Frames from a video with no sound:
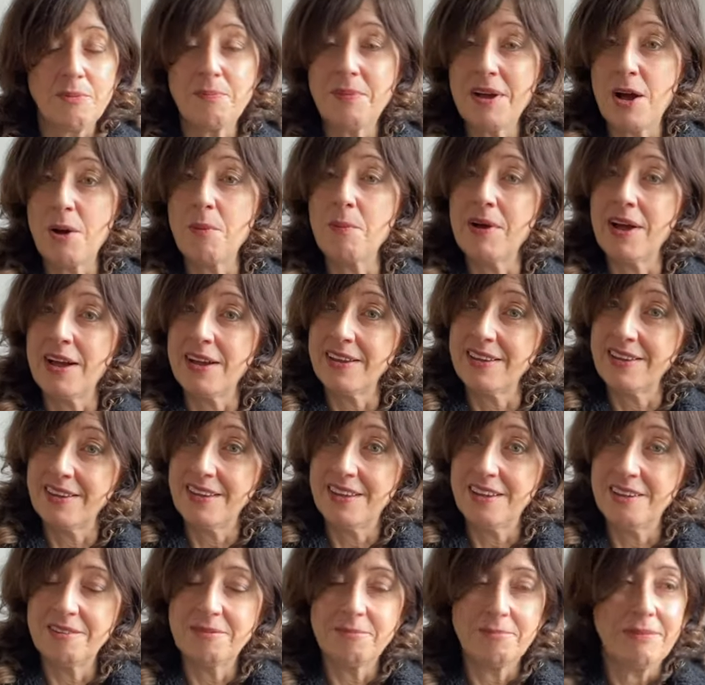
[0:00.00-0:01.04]
about my
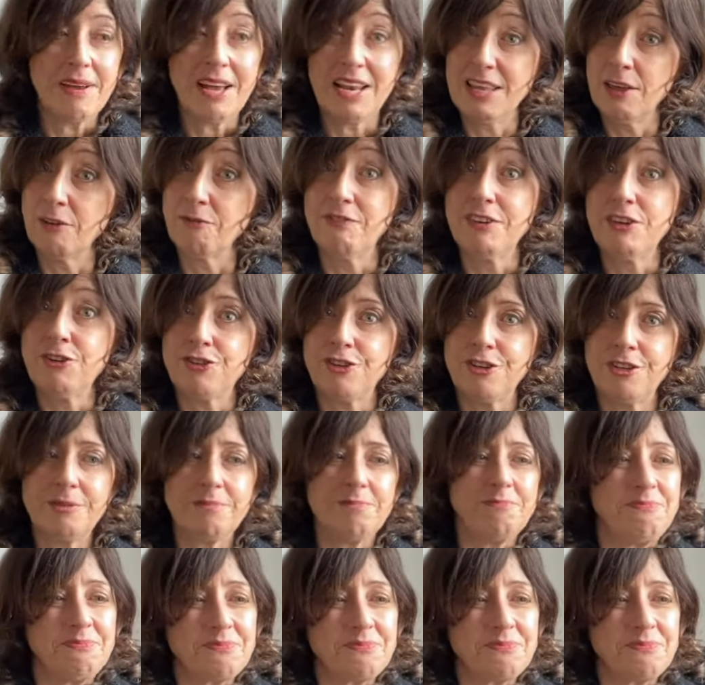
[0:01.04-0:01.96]
little vision.